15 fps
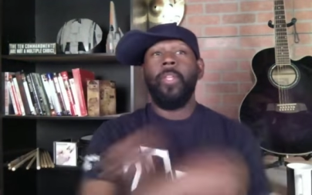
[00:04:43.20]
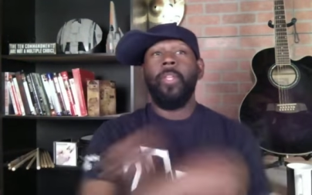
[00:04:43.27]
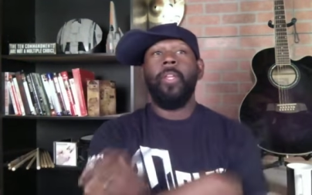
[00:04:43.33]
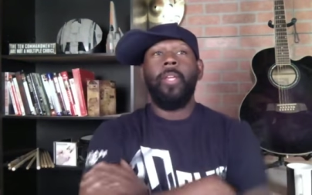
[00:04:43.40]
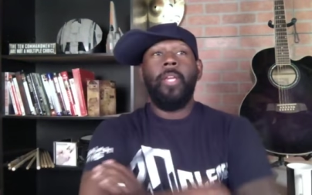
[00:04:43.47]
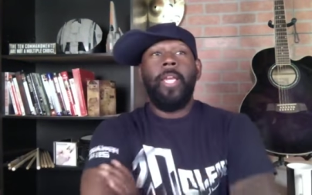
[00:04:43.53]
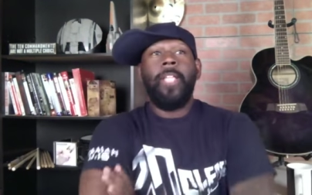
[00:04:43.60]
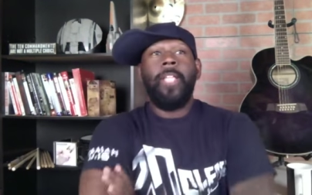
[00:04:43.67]

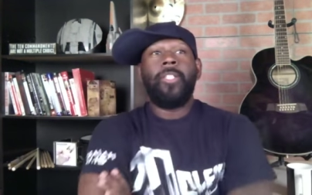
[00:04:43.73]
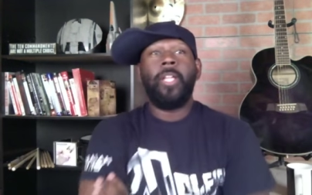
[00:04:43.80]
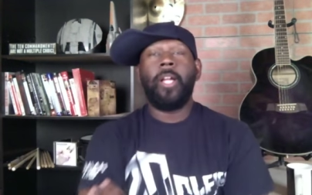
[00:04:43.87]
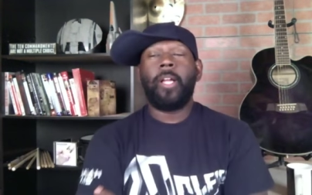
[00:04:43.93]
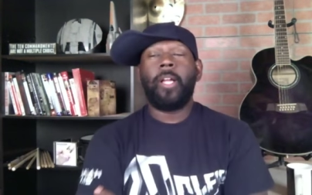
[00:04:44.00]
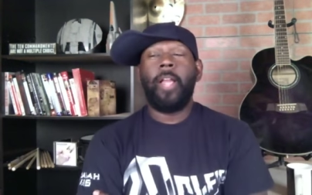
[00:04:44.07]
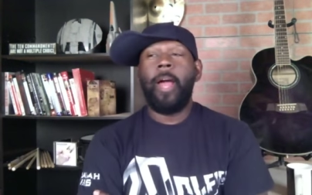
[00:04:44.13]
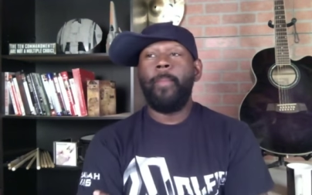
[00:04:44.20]
he's going to
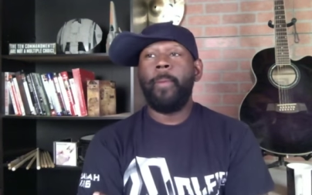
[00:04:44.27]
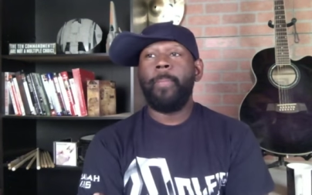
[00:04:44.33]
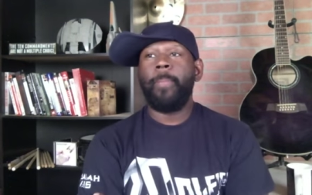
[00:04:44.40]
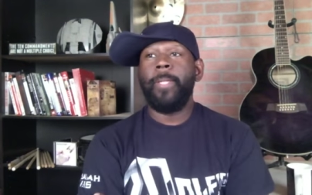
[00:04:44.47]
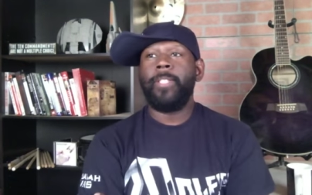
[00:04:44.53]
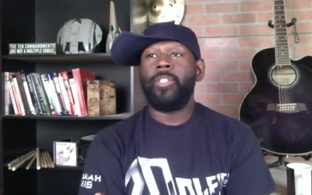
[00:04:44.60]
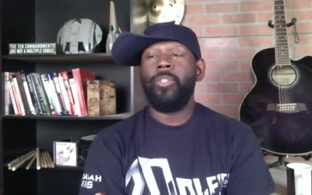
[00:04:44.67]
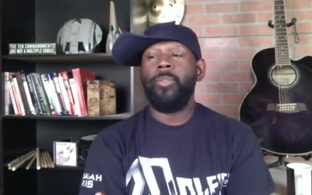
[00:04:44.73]
climb up
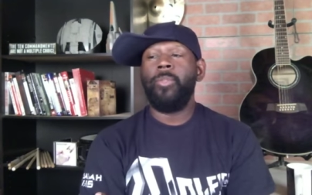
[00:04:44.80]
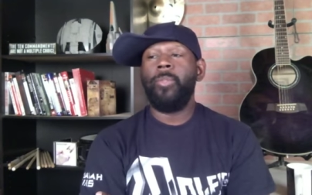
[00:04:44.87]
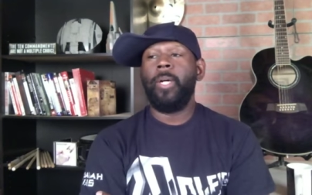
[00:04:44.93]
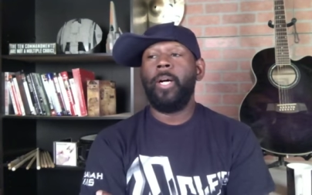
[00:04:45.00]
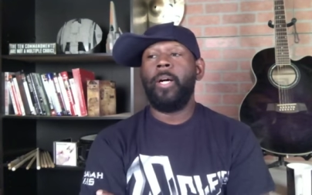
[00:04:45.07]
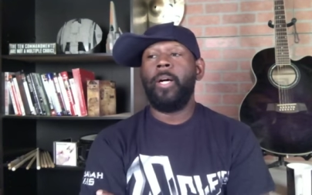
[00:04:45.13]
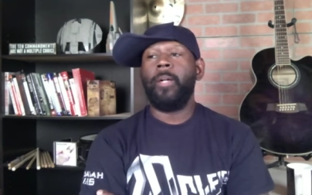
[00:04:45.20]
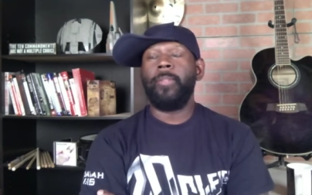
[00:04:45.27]
into
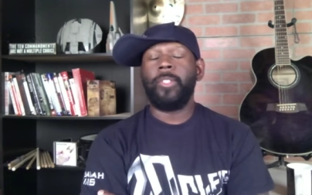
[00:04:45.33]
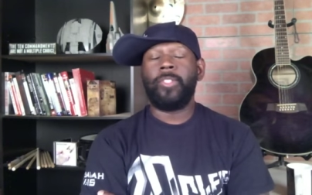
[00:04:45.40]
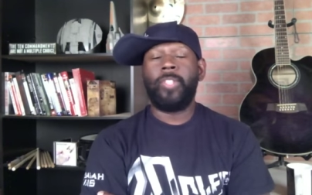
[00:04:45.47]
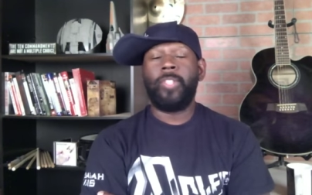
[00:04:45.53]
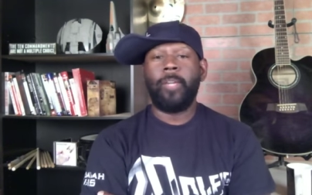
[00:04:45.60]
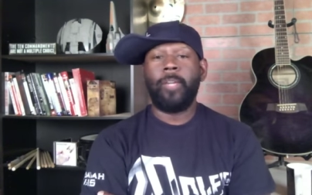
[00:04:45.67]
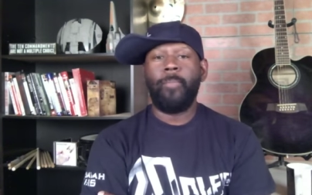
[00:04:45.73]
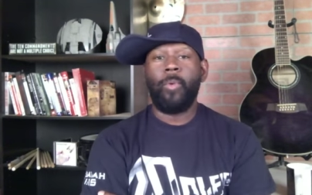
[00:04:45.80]
uh, the
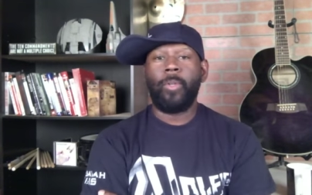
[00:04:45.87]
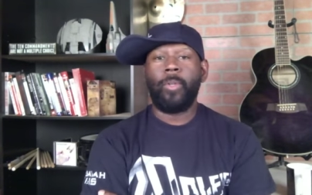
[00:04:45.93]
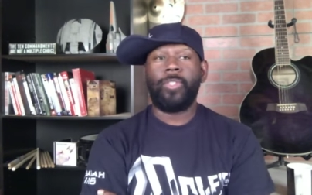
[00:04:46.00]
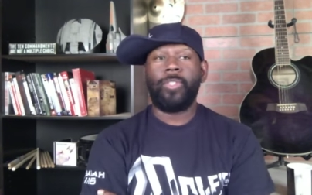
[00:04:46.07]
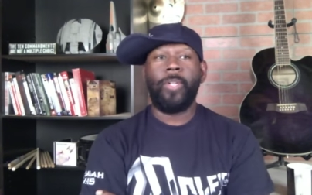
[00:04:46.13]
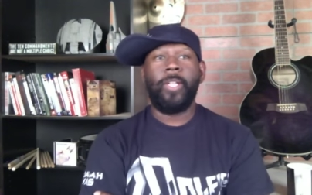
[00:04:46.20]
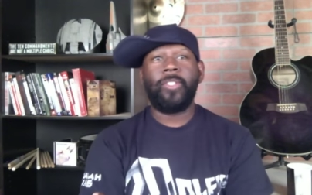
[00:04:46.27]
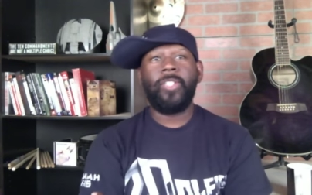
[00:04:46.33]
sycamore
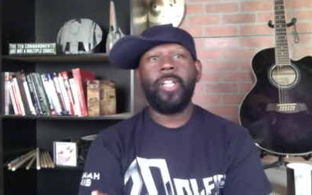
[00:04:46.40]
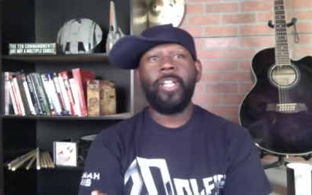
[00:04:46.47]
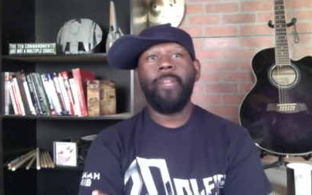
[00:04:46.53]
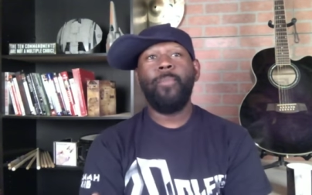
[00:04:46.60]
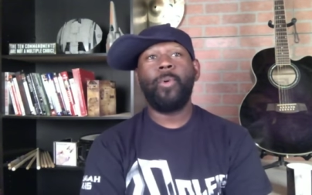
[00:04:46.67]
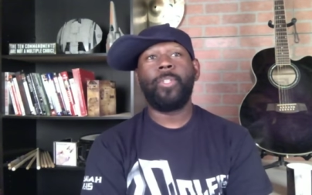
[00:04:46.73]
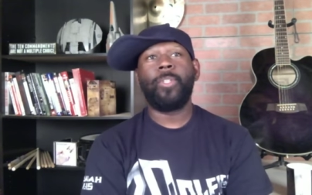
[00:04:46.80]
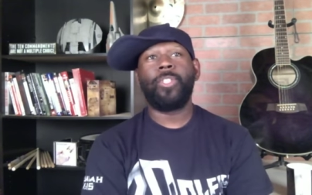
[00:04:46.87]
tree. The
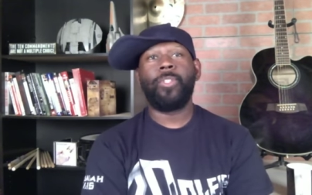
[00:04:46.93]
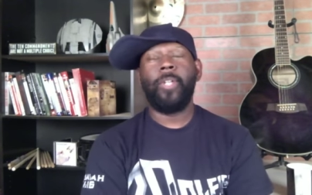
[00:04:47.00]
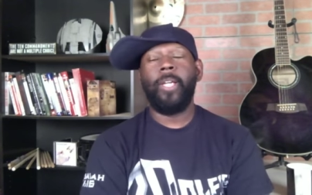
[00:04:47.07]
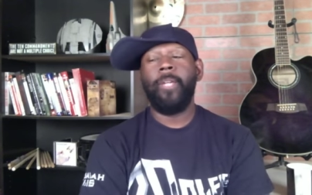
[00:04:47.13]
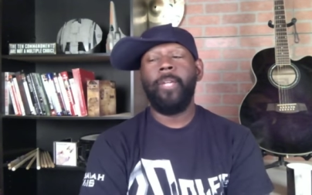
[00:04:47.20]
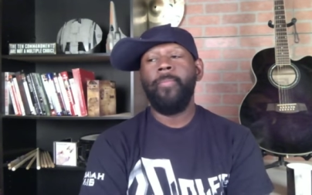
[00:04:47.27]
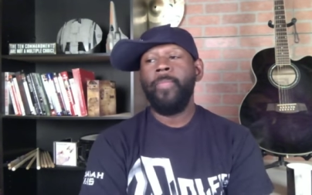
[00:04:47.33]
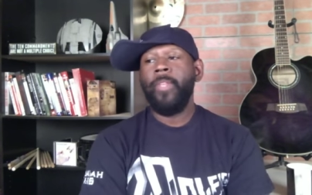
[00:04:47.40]
sycamore
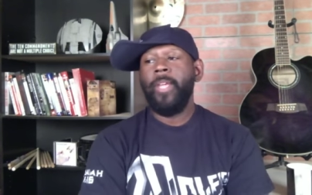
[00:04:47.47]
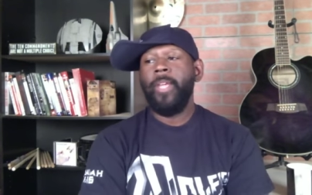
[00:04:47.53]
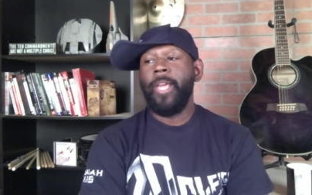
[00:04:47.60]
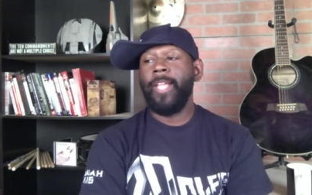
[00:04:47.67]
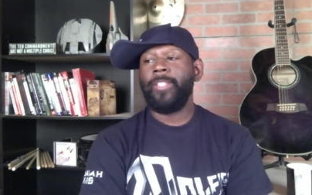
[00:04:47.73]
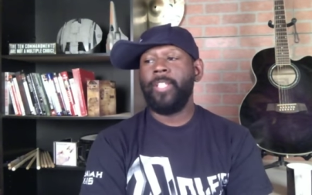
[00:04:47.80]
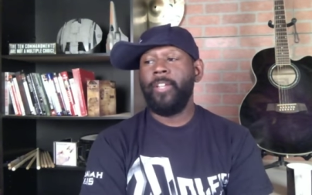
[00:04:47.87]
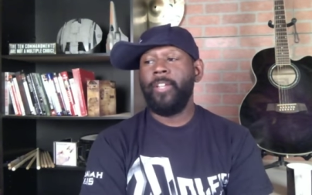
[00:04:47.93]
tree
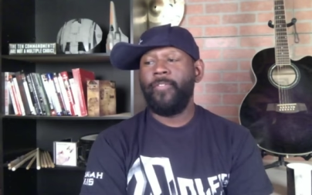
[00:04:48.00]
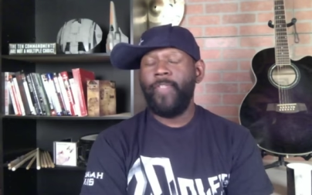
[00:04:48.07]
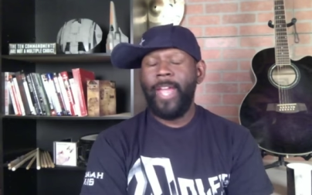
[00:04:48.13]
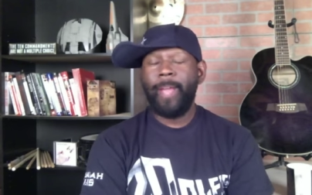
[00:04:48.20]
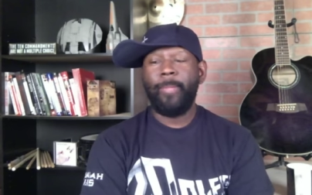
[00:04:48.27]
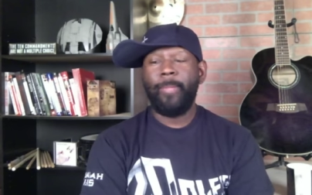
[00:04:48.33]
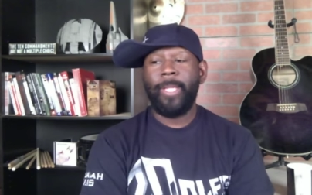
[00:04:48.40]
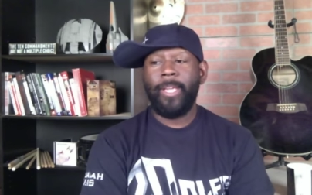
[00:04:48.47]
is in the
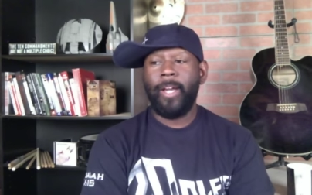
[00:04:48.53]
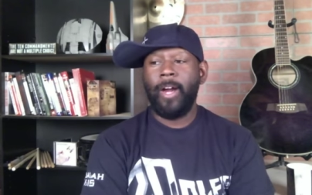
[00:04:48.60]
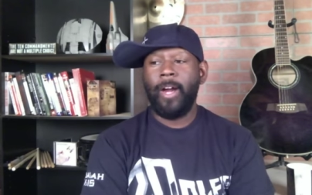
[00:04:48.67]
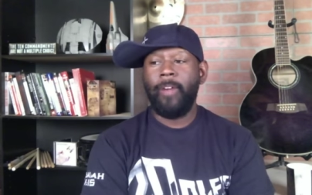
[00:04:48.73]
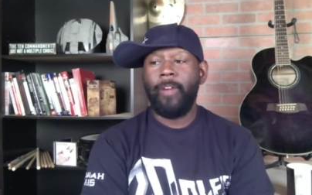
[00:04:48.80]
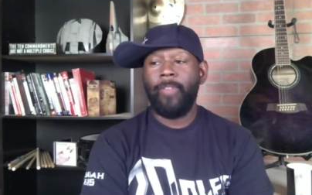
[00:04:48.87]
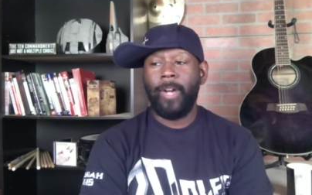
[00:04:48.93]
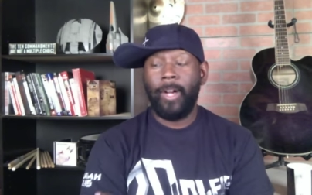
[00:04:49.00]
family
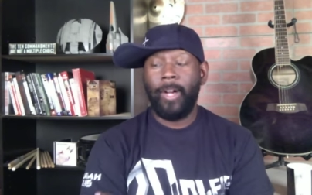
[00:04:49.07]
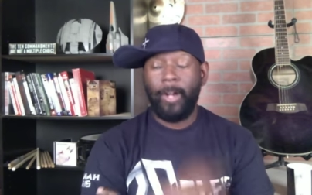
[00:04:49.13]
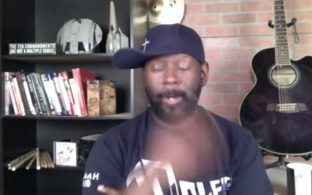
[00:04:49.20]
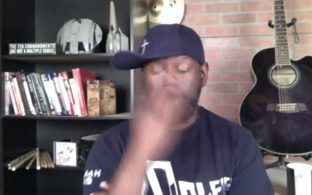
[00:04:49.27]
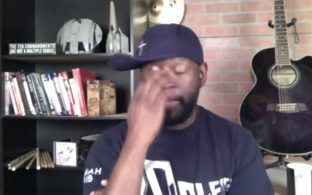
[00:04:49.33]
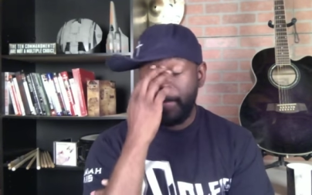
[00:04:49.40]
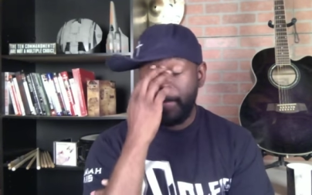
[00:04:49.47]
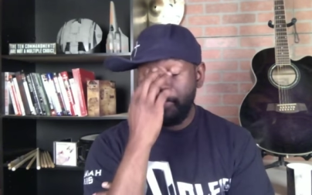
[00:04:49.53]
of,
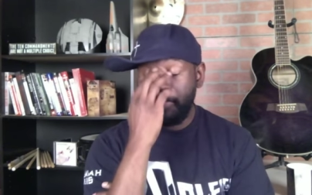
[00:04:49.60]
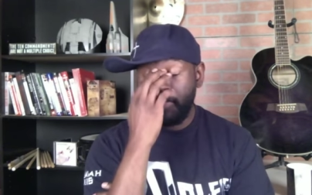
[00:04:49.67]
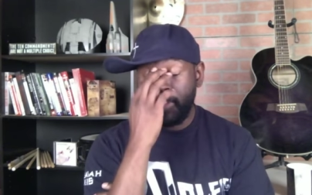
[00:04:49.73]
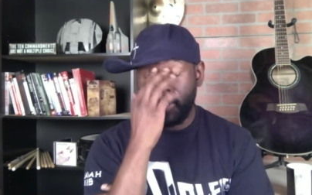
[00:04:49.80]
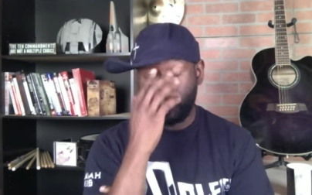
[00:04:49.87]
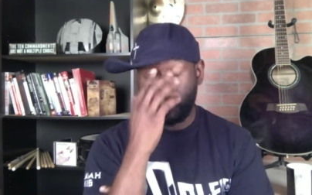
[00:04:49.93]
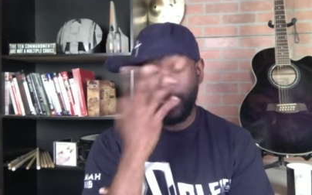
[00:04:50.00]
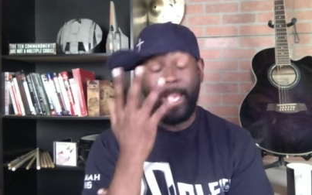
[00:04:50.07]
um,
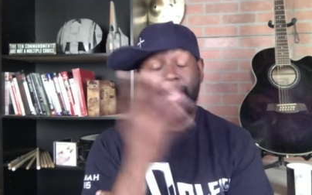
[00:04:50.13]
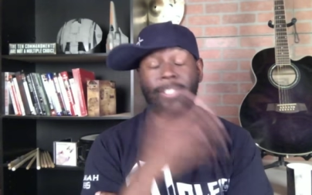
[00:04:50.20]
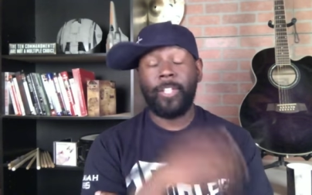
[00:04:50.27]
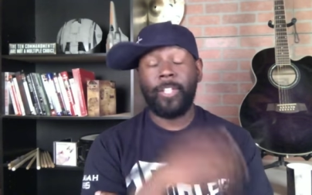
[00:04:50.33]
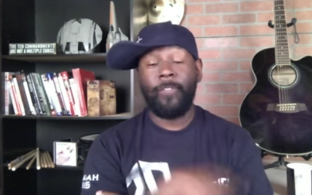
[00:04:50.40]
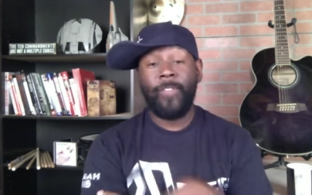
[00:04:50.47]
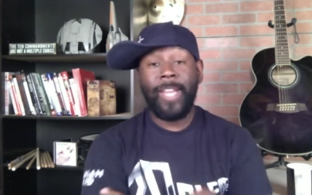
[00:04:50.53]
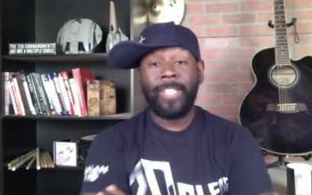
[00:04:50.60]
it's related to the
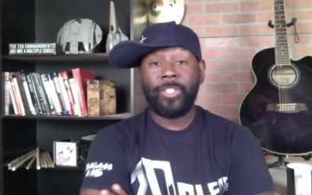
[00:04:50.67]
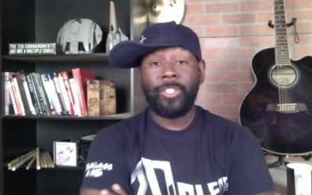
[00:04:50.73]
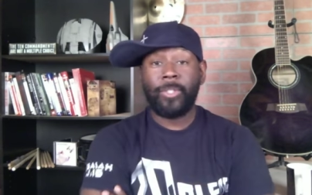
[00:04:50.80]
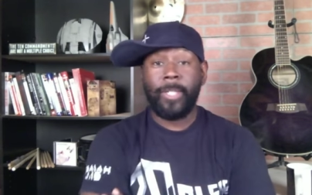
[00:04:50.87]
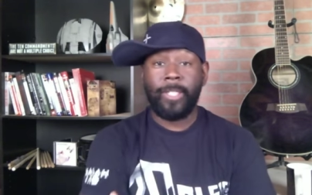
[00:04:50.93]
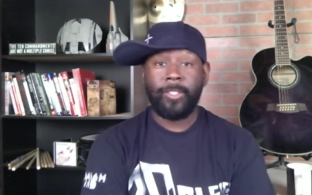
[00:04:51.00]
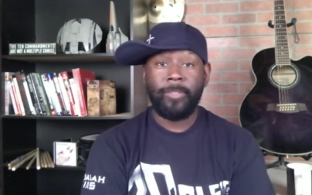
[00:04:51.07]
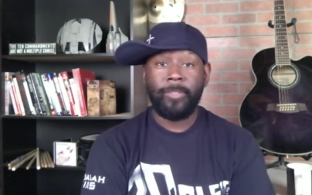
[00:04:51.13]
fig
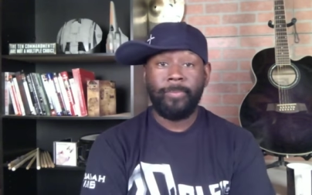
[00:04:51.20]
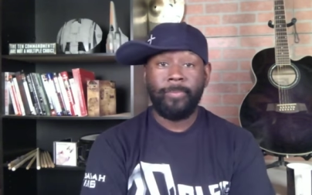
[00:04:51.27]
trees.